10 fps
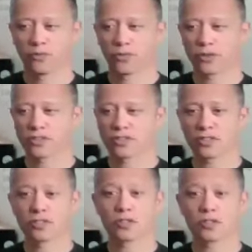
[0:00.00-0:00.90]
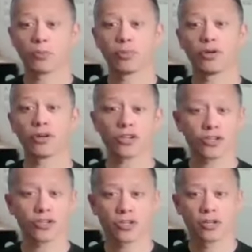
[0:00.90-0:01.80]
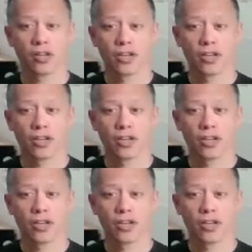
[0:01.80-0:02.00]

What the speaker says: First, it's a simple push.